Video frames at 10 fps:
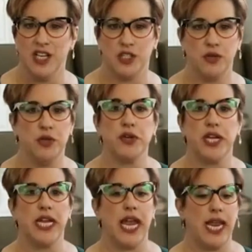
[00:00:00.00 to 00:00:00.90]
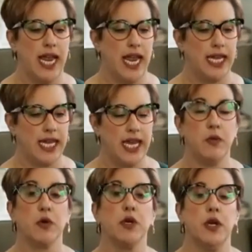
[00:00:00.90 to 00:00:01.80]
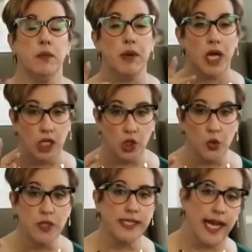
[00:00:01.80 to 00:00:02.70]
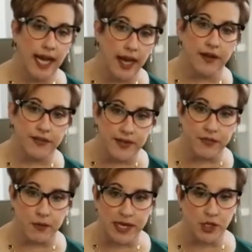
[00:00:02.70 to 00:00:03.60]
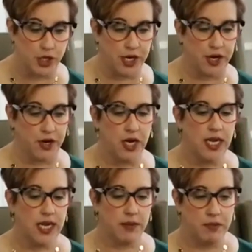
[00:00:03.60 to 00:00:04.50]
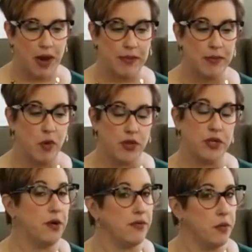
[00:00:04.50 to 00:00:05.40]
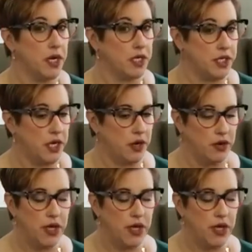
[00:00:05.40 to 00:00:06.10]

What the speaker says: So you're going to get a keyword palooza of information here, probably more than you ever wanted to know.